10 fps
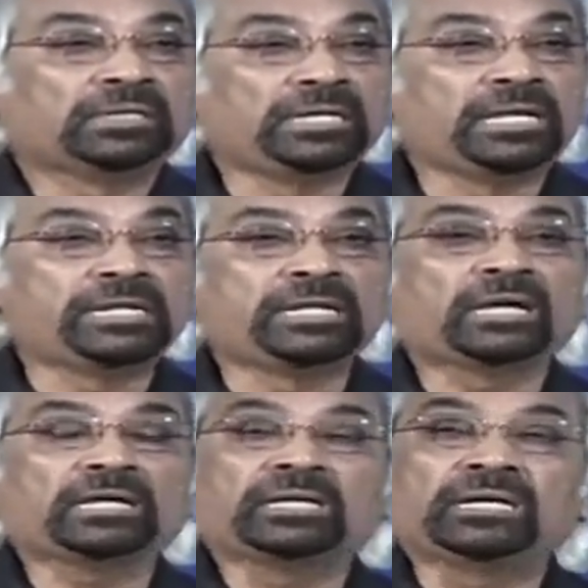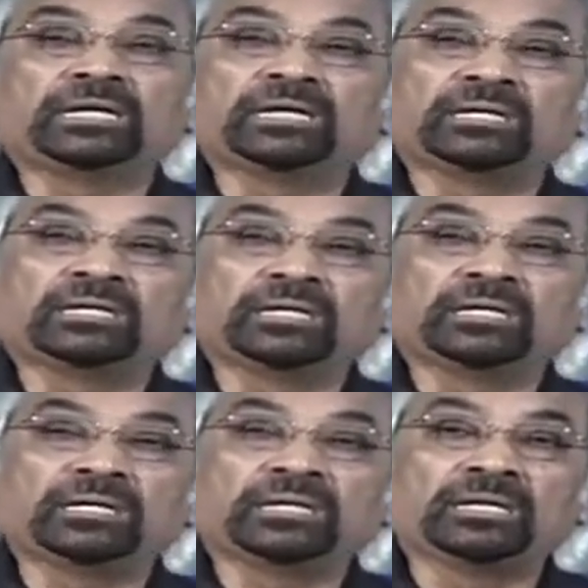in India
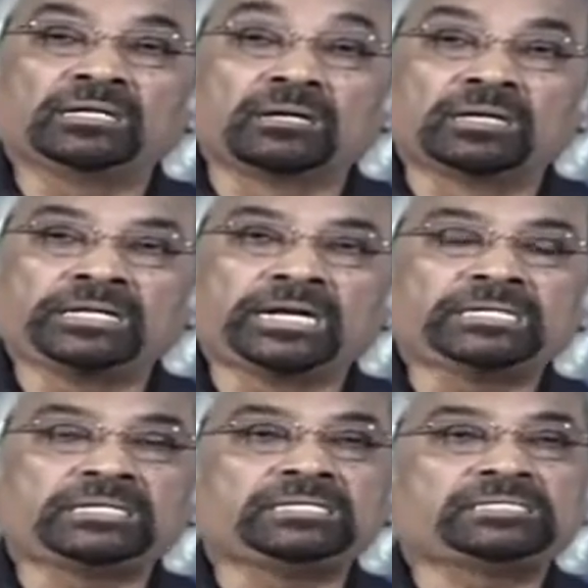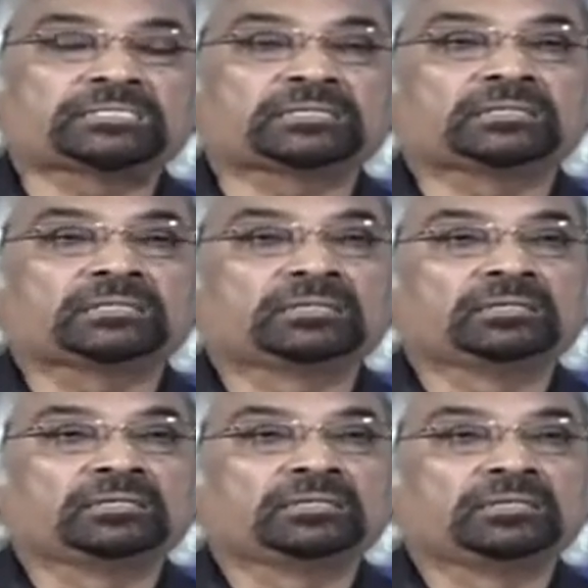in early 80s
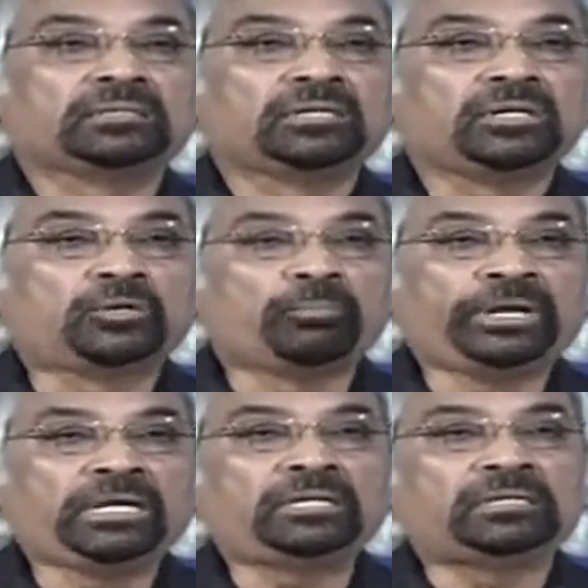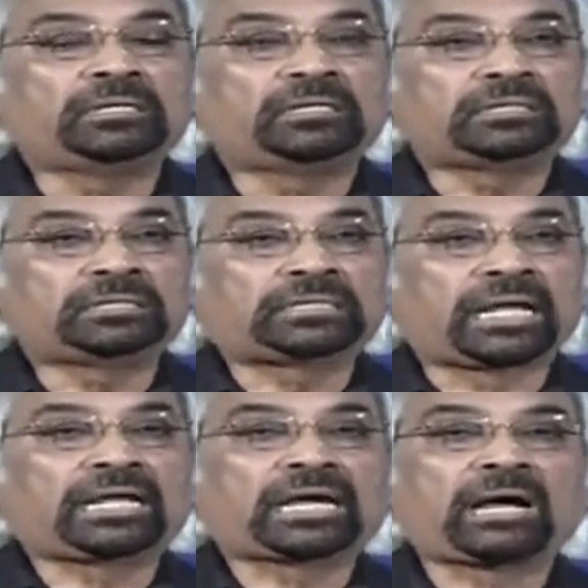to build
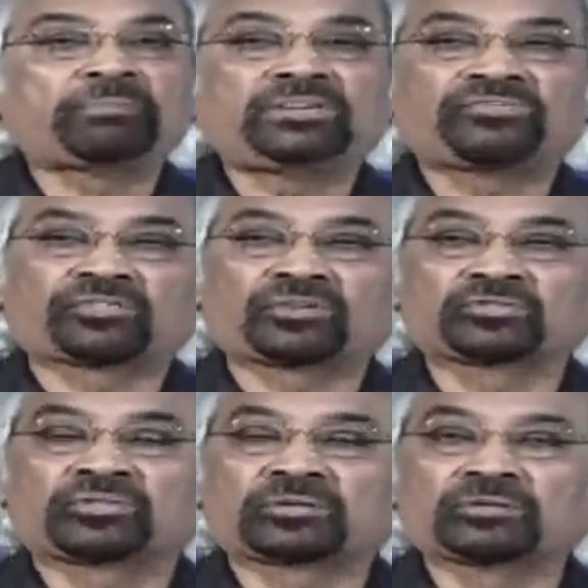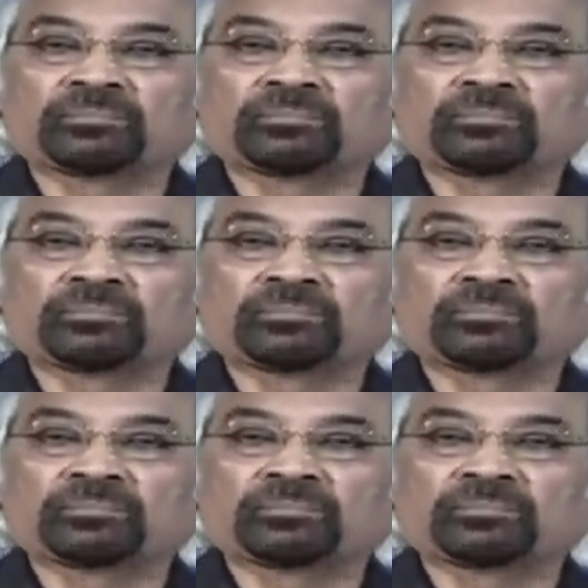telecom infrastructure.